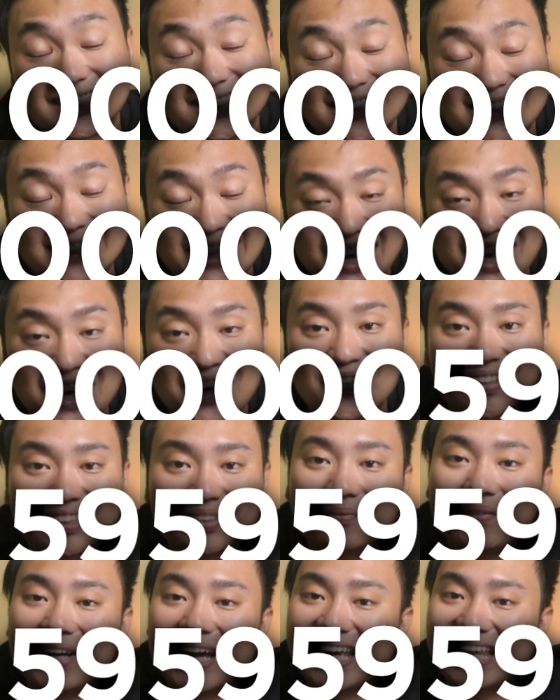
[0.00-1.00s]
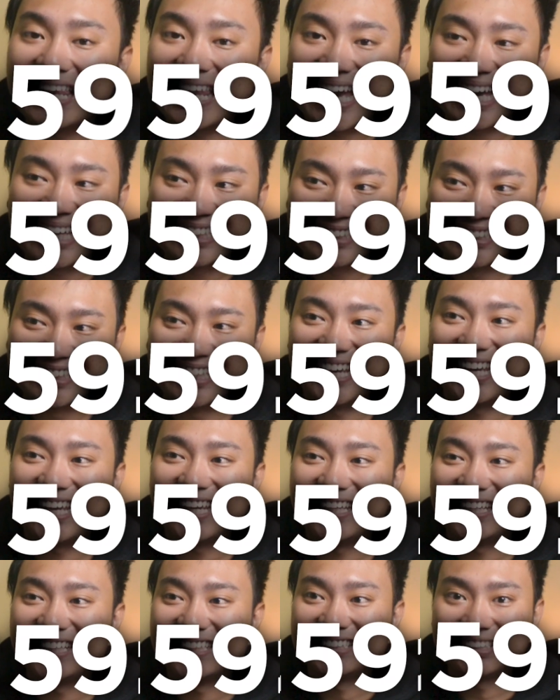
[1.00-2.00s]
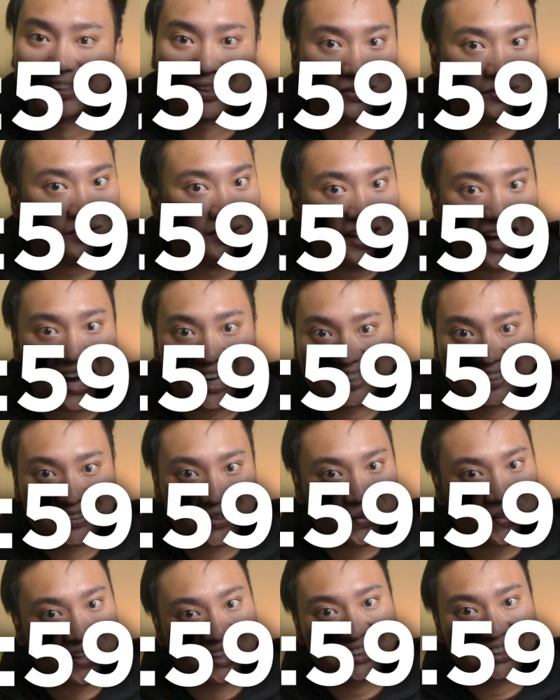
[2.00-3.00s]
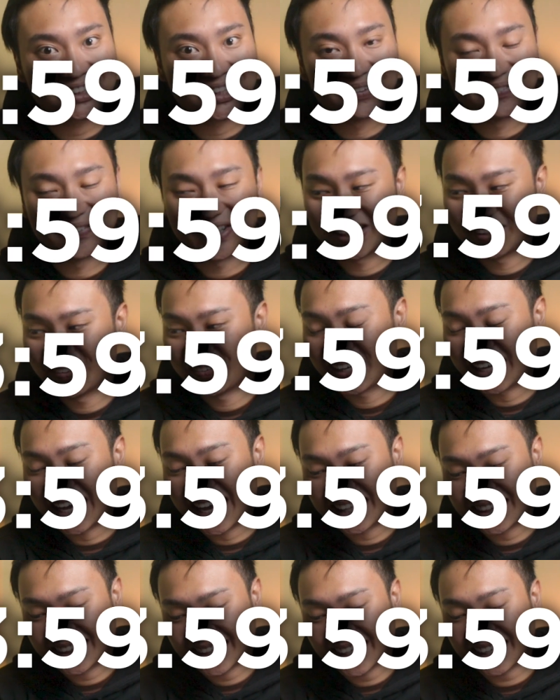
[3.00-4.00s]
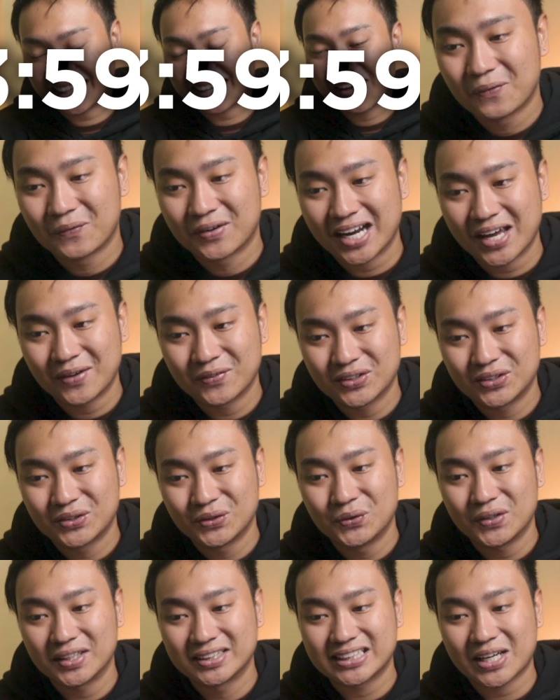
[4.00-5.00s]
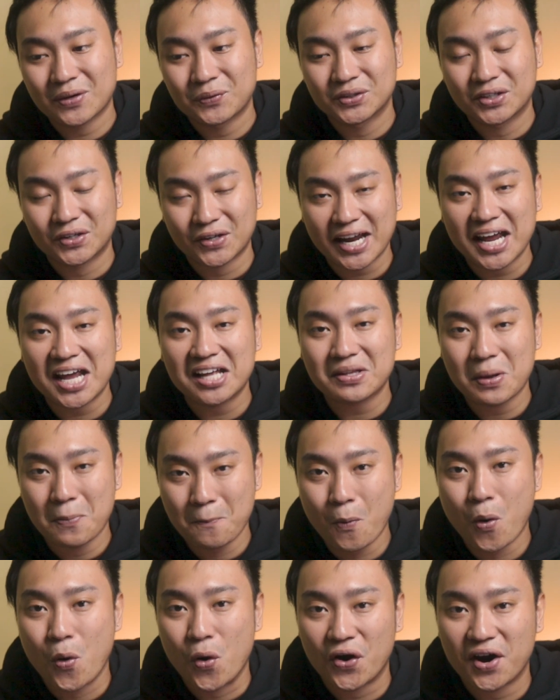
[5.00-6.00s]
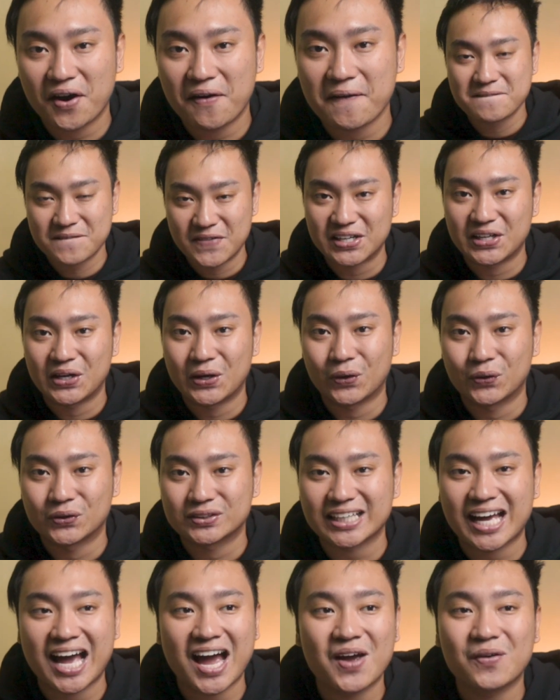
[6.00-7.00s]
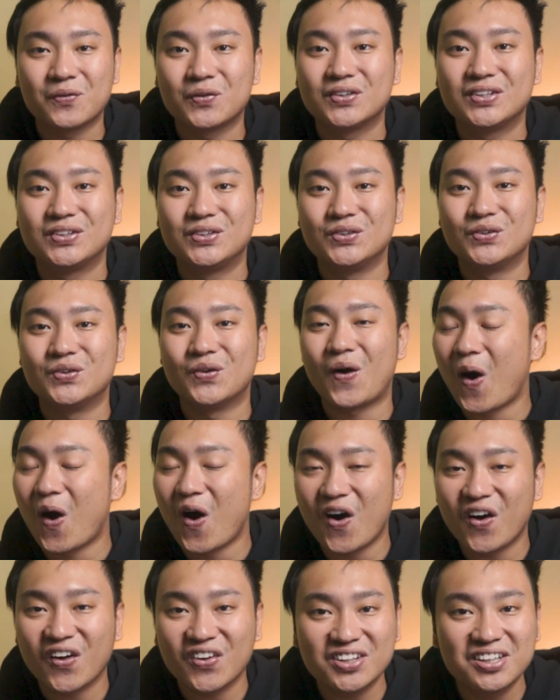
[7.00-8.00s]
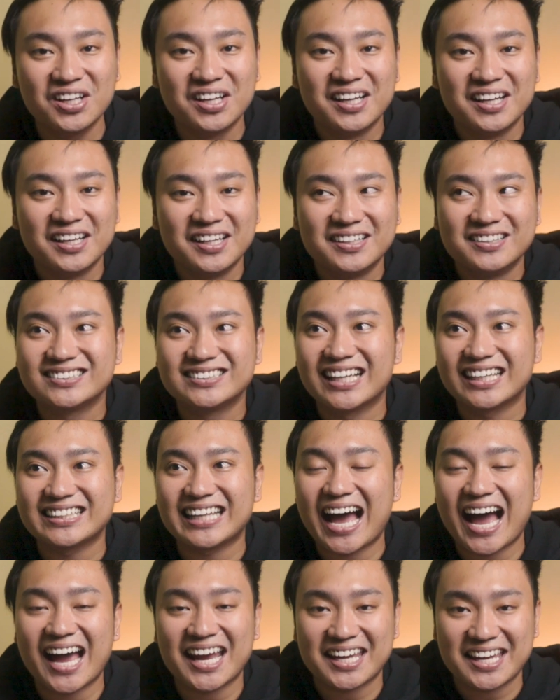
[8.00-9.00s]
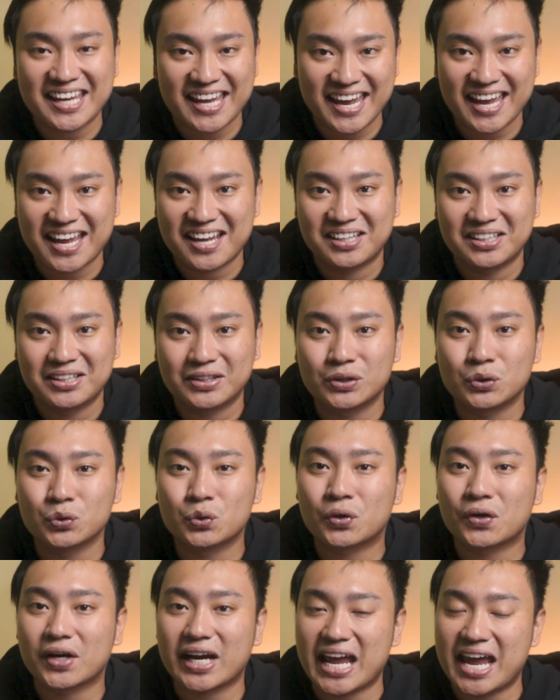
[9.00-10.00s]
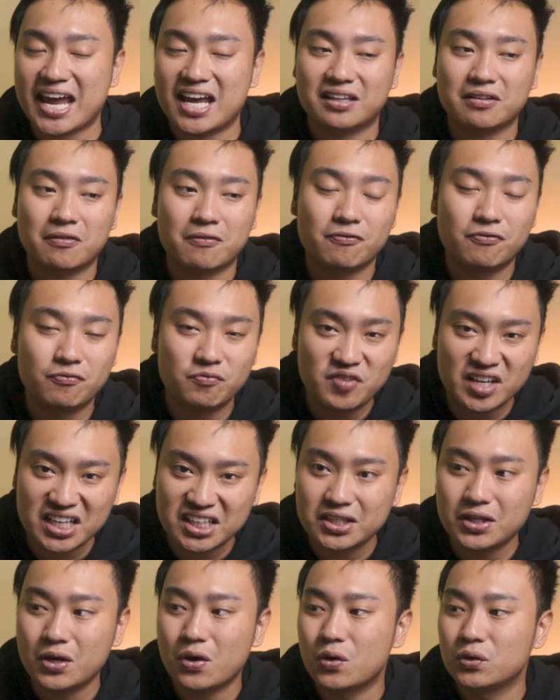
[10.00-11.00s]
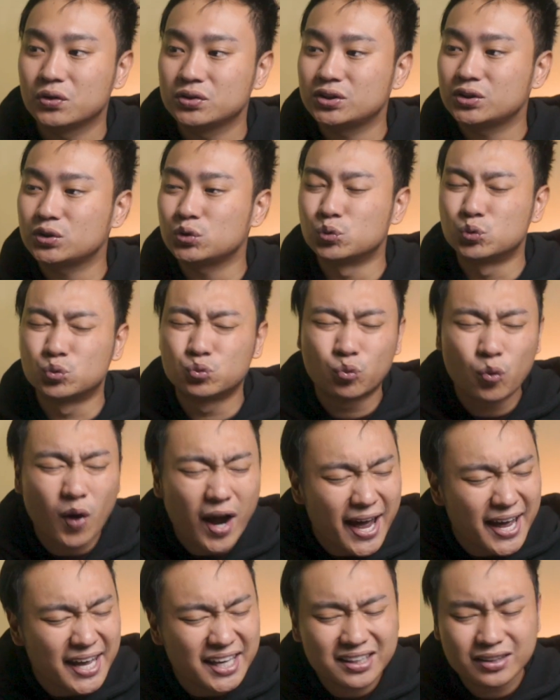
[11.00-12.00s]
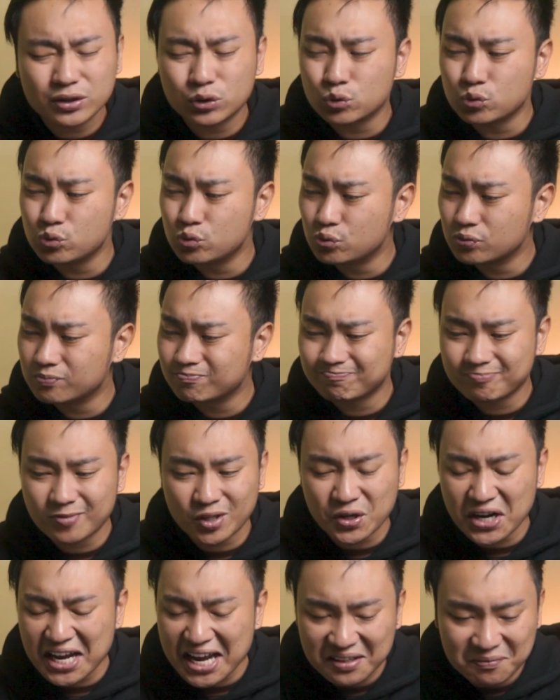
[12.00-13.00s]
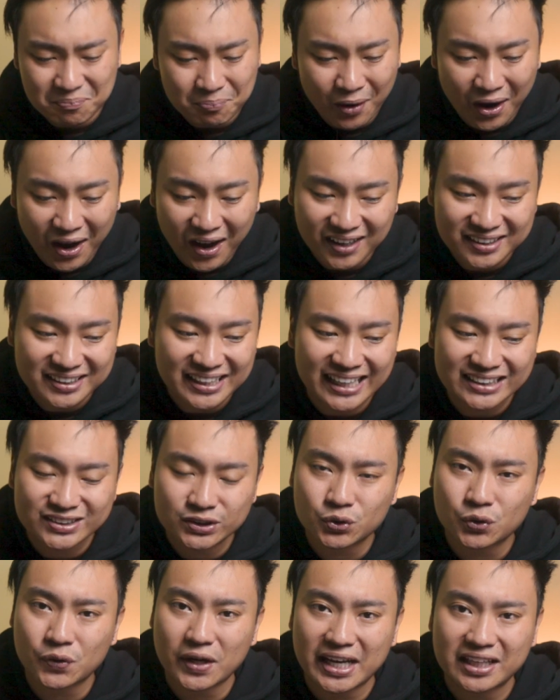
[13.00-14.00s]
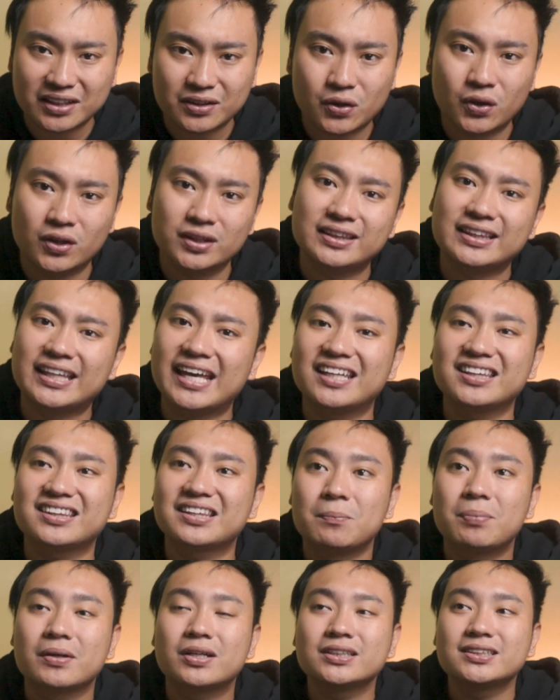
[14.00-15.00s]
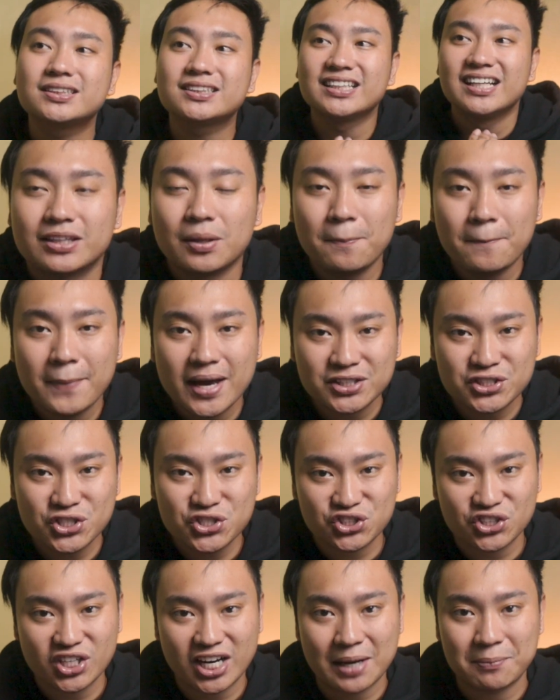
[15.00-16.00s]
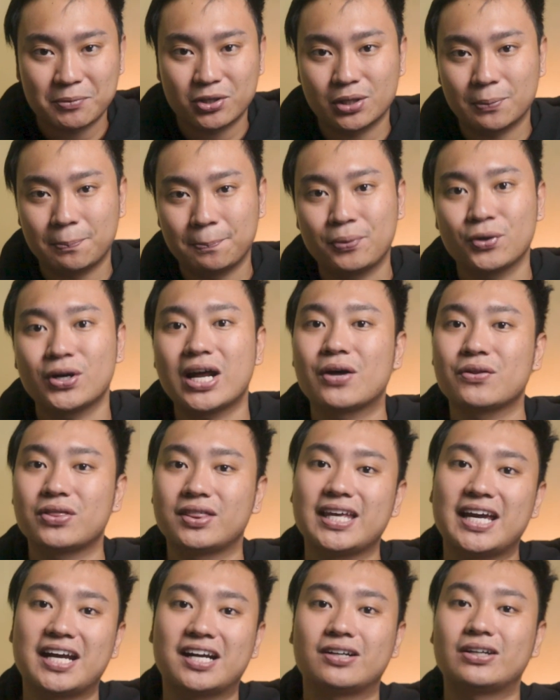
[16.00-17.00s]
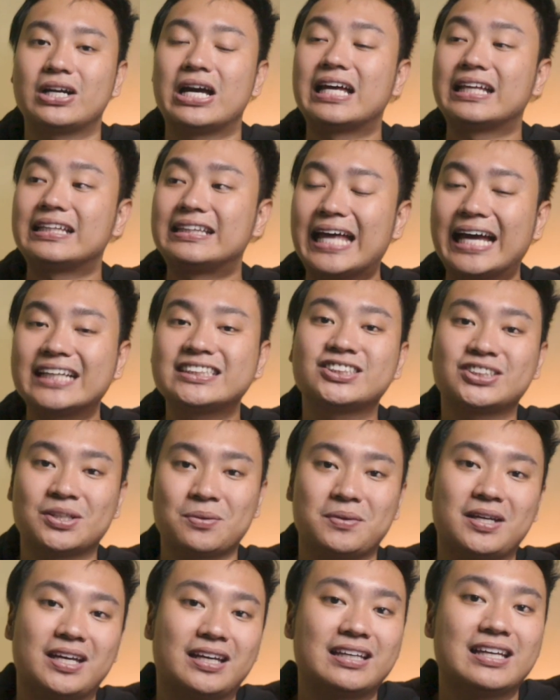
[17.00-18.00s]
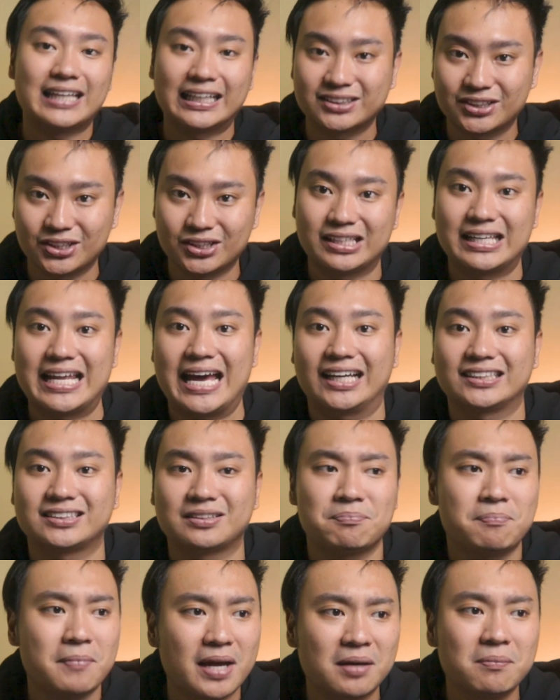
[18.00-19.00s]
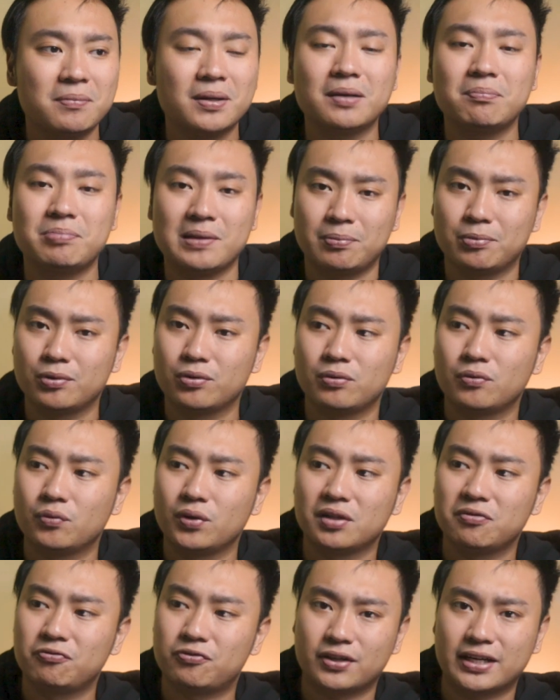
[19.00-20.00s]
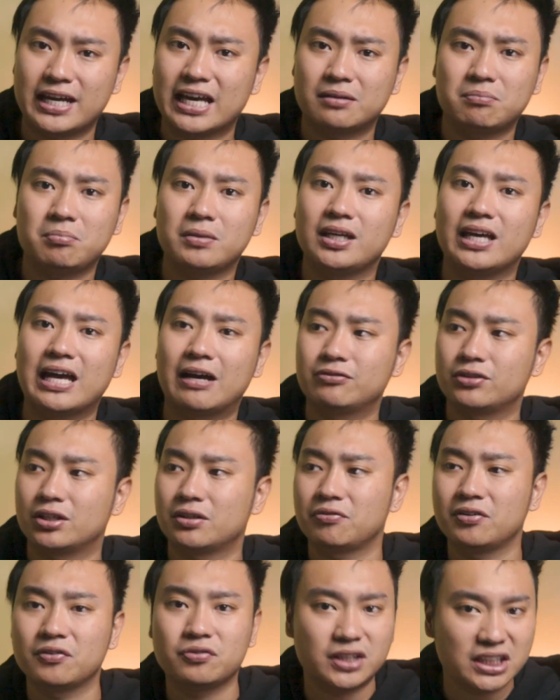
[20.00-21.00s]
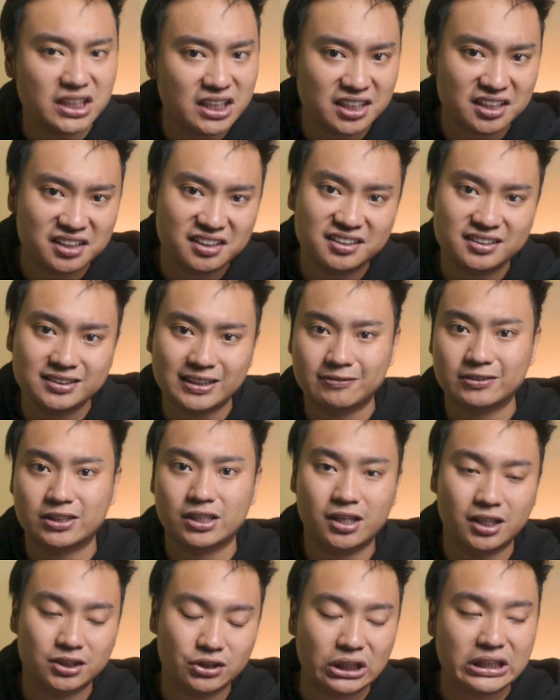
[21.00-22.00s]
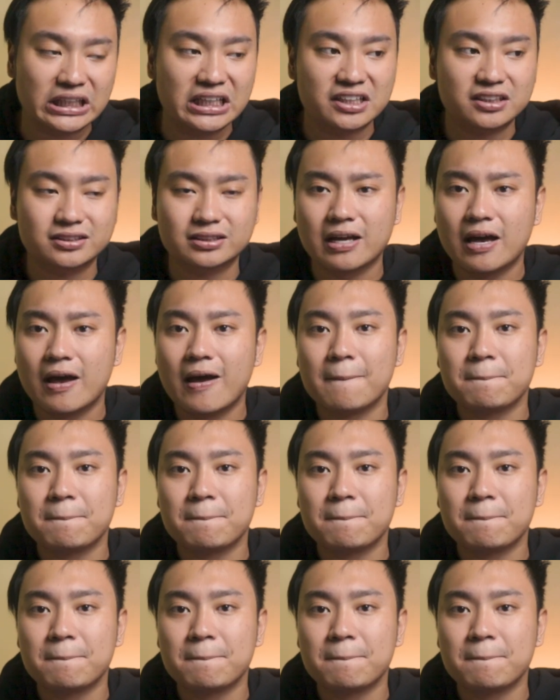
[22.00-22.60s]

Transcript: today was my last day, it's a nice question, by the way. I think what I would do is I would create more videos. I would do all that I can to create videos, to write, to create podcasts, to create content because the message that I'm gonna put out there, that's something that's gonna last. Maybe people will forget me after 50 years, after 100 years,